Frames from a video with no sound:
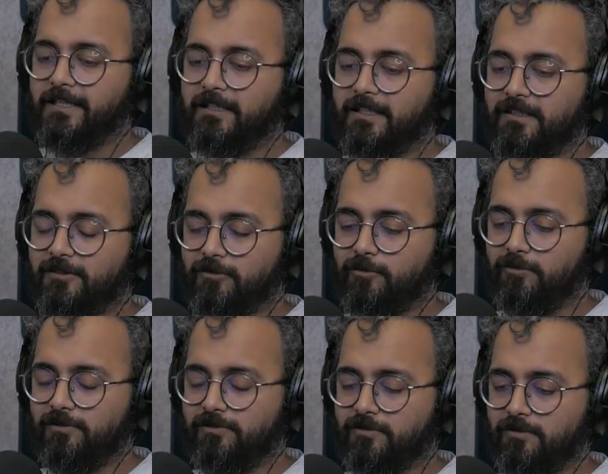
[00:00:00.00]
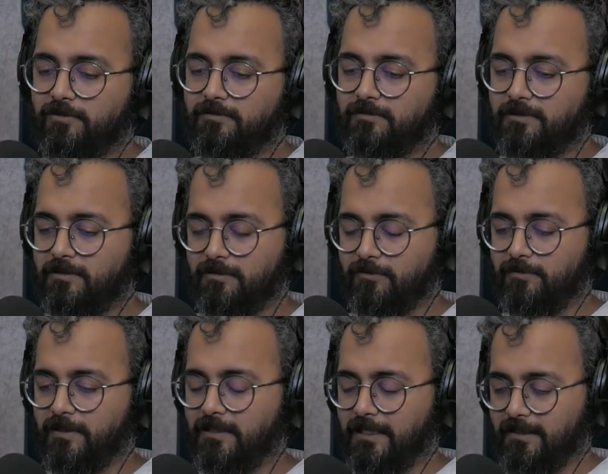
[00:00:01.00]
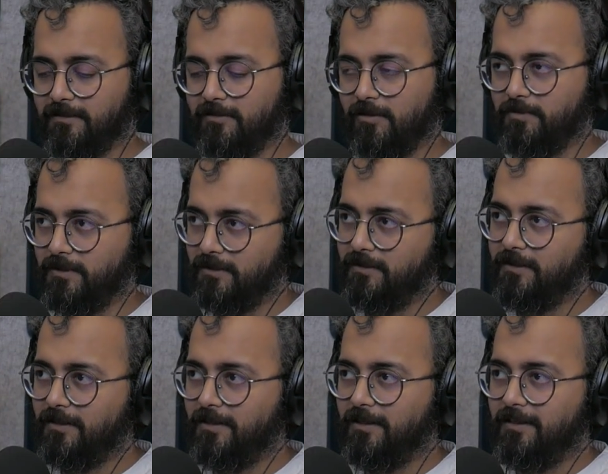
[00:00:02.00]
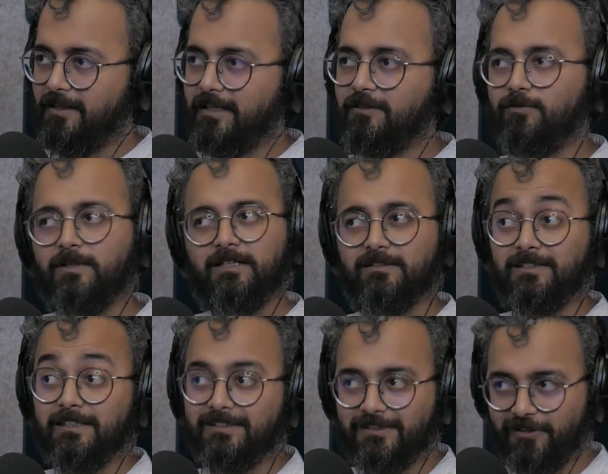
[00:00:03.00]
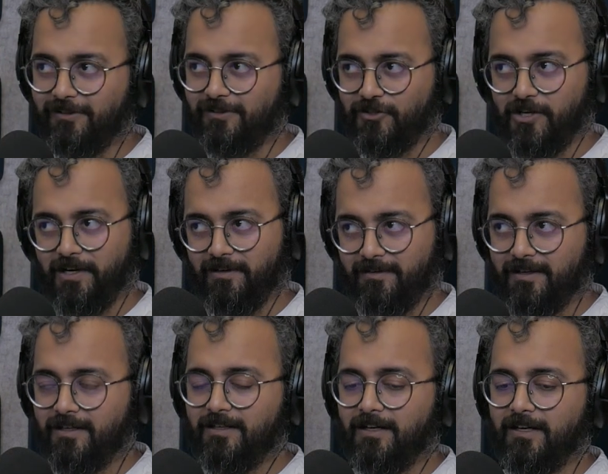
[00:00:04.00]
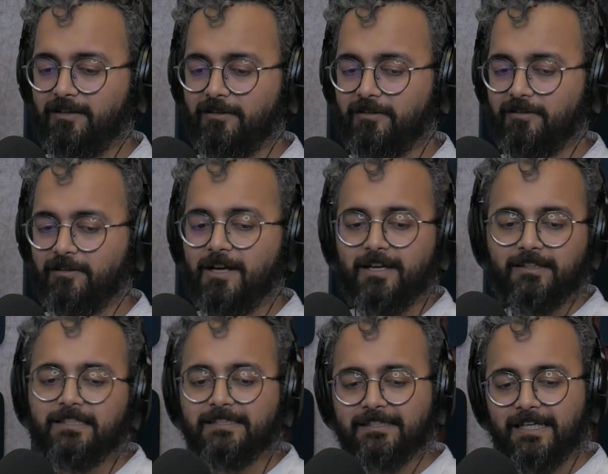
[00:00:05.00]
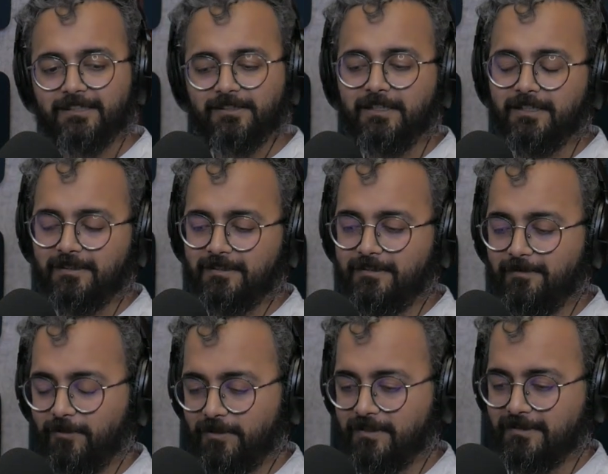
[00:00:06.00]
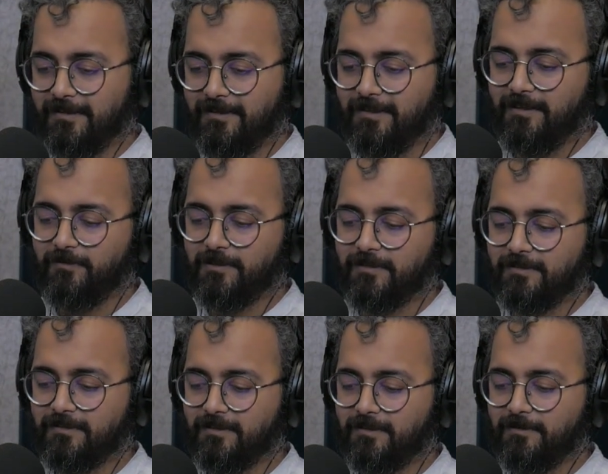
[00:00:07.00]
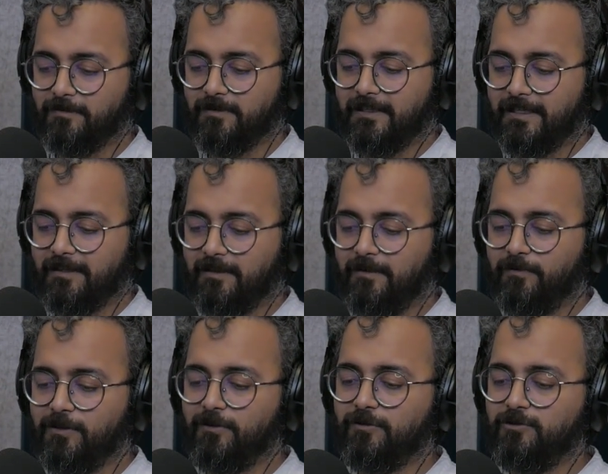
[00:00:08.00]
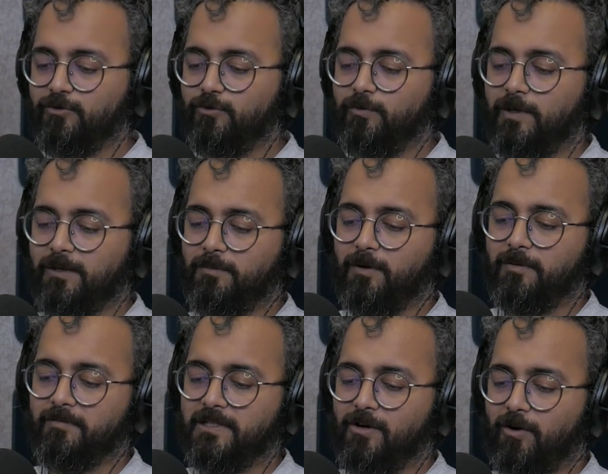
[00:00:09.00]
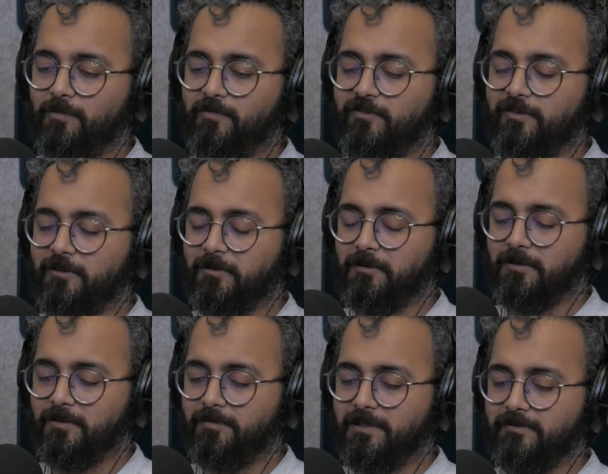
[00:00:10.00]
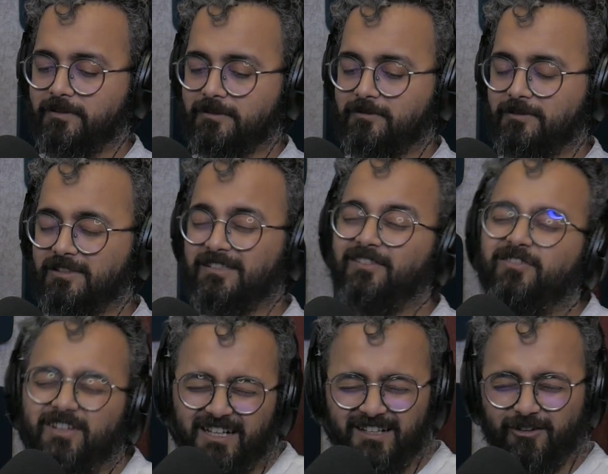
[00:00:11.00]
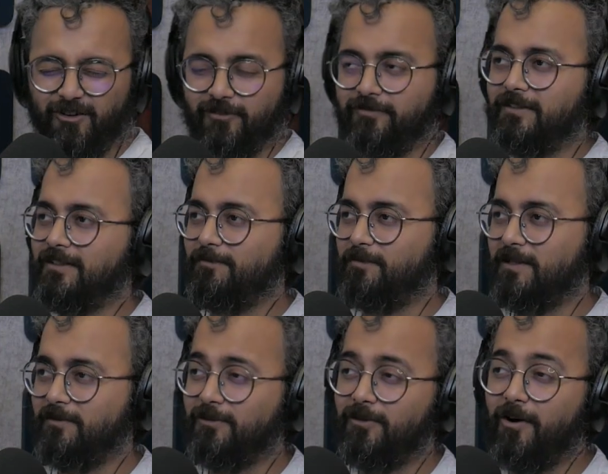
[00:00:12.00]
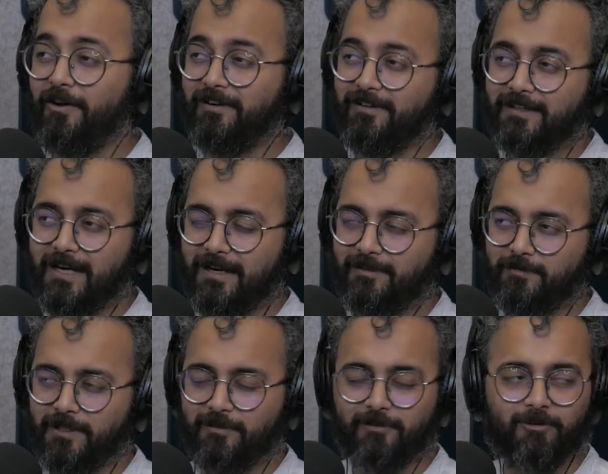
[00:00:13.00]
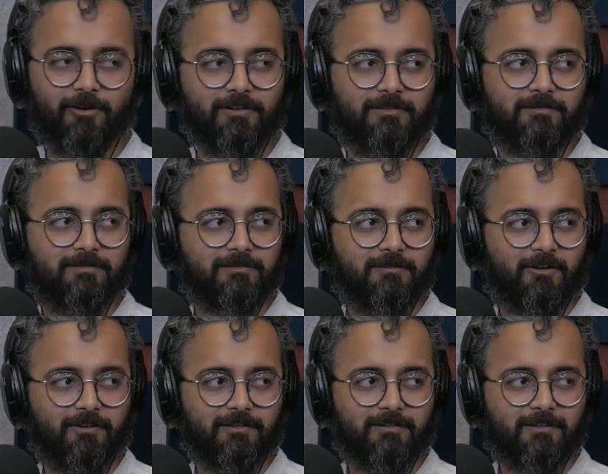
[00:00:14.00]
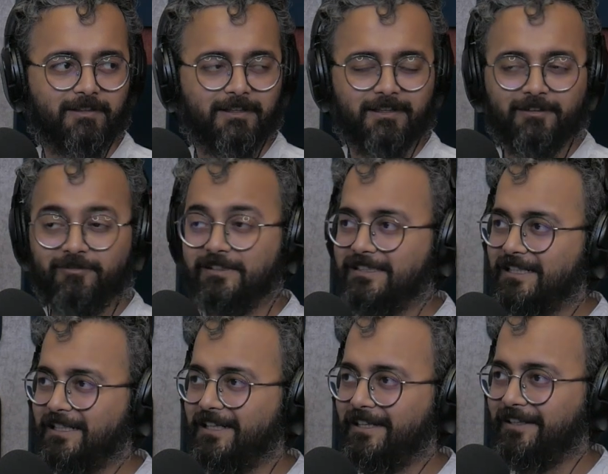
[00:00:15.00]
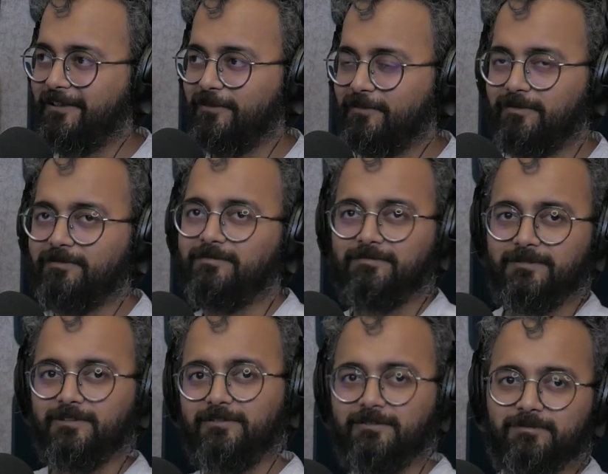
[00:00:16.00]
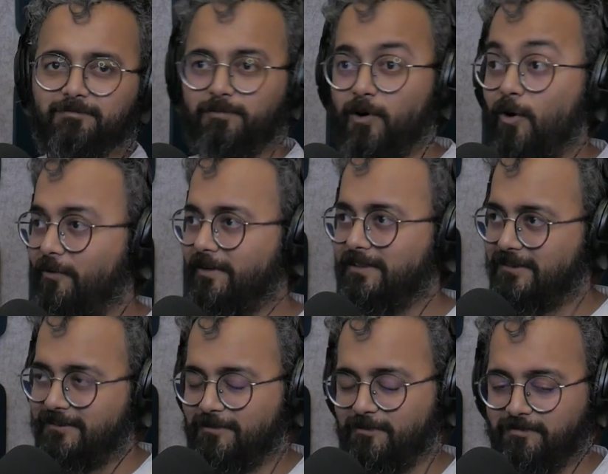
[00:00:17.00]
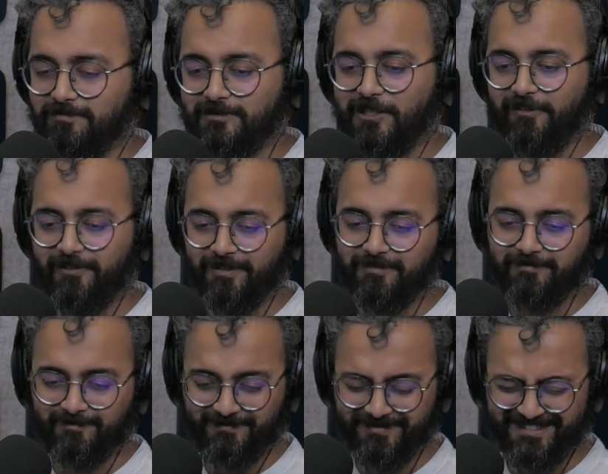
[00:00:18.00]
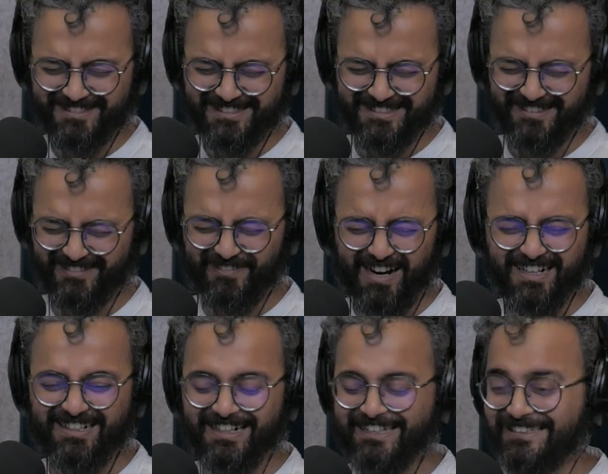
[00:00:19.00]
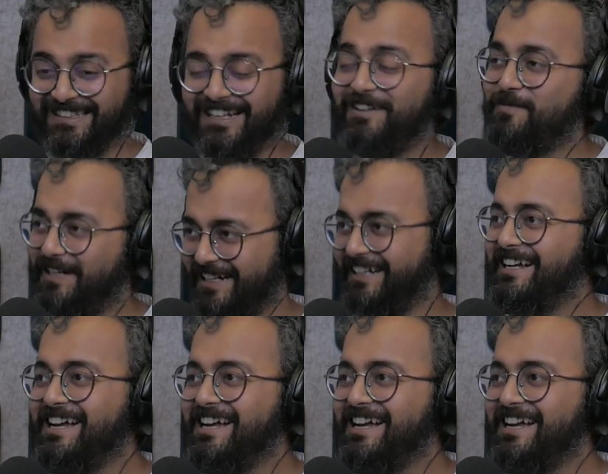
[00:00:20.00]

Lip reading: But in school, so you were like a topper. Like you were a sincere child, right? And this is actually interesting what she said, right? Which is like even though you were probably oblivious to the suffering of the non-academic, non-physically, prowessed children. Why did I say that? But